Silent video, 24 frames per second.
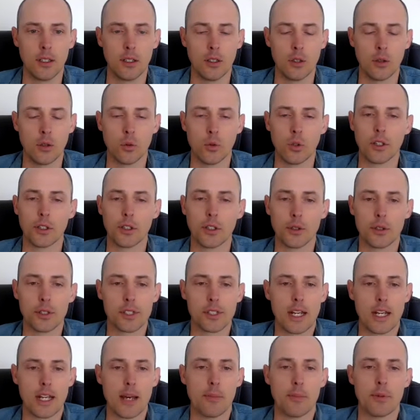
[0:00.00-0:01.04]
What can
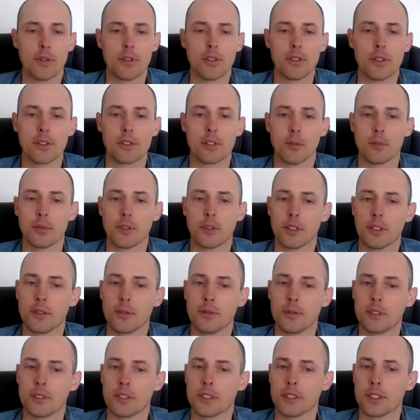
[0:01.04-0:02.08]
also happen
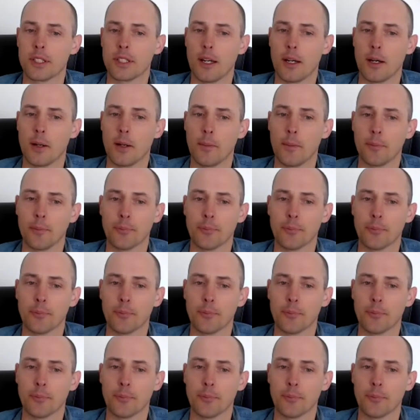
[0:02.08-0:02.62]
sometimes is that